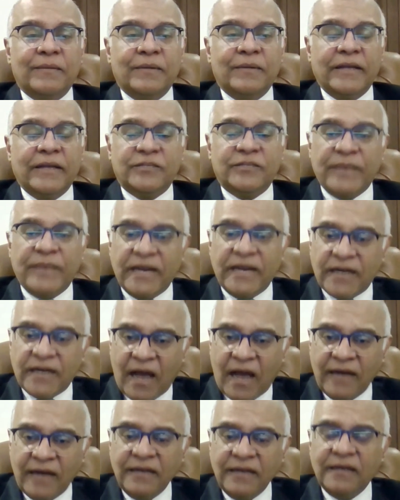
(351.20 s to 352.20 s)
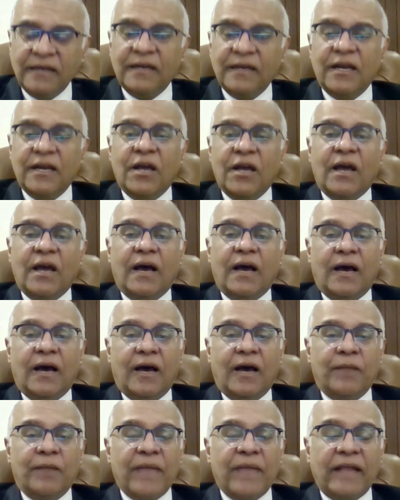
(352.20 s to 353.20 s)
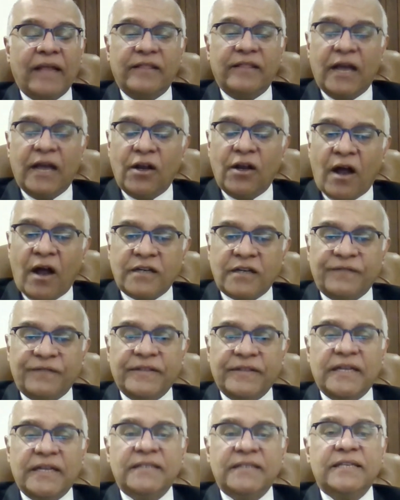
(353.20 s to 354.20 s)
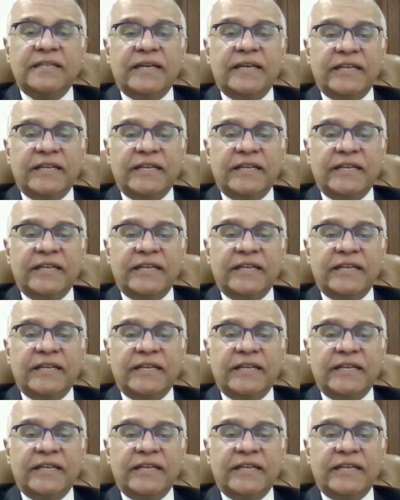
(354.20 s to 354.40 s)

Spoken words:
is being done. And a lot of this